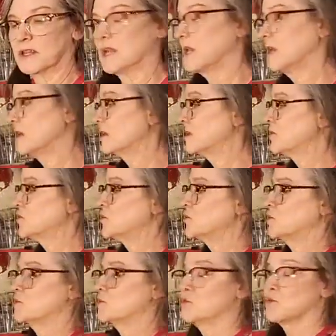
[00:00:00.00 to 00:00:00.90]

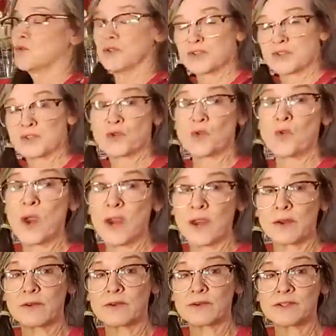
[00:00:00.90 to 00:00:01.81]
into
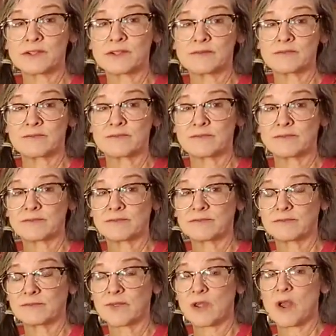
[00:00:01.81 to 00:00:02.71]
squares,
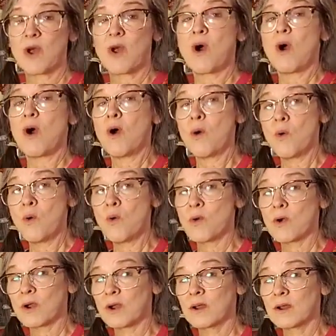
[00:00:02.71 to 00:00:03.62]

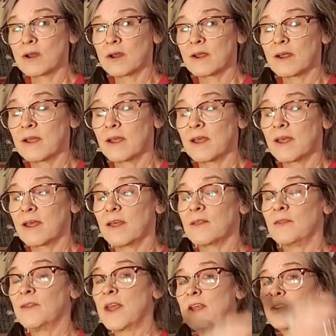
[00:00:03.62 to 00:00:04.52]
or
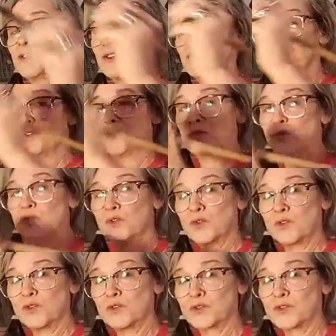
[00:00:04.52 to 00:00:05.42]
they do
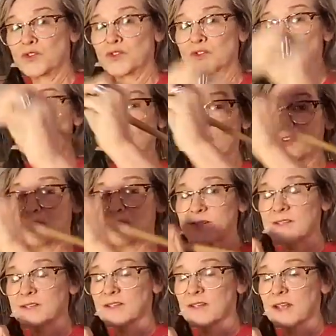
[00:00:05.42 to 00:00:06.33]

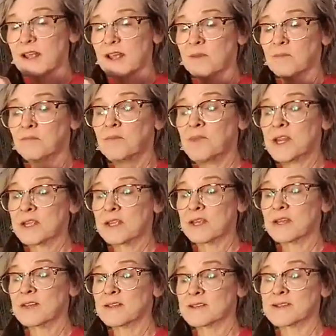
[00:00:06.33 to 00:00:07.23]
circles
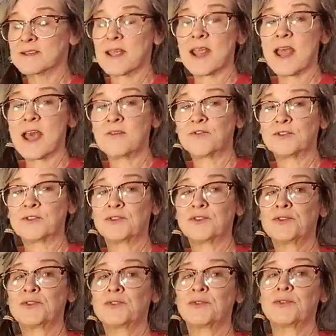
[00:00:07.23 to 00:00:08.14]
because they have
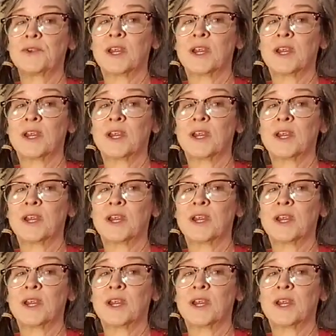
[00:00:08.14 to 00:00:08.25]
to